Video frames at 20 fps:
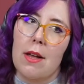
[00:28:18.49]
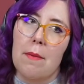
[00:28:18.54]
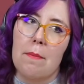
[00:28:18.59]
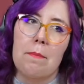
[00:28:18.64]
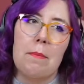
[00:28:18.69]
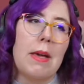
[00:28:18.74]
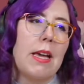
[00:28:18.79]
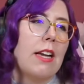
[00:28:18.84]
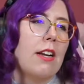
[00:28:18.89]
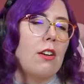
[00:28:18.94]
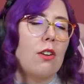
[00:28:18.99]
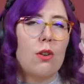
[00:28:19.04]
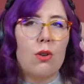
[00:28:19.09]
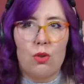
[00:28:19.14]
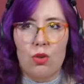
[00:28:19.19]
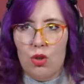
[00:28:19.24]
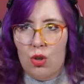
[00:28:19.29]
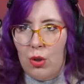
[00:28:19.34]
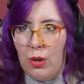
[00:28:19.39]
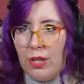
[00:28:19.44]
make her
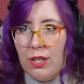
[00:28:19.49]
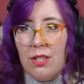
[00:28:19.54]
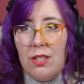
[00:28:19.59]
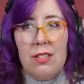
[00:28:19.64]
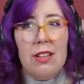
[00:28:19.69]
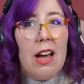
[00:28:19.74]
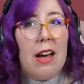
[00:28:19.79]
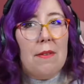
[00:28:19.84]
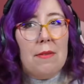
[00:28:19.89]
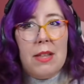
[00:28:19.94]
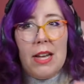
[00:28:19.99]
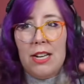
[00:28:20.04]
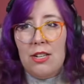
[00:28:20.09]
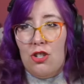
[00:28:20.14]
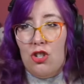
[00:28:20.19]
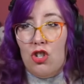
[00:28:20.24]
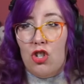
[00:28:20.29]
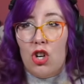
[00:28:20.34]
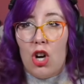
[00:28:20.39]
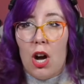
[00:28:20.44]
own choices, have that
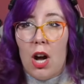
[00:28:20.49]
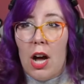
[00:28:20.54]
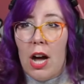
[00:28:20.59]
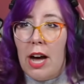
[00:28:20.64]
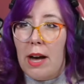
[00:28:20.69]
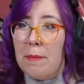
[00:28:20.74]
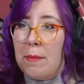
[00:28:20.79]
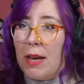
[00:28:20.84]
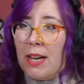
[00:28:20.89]
job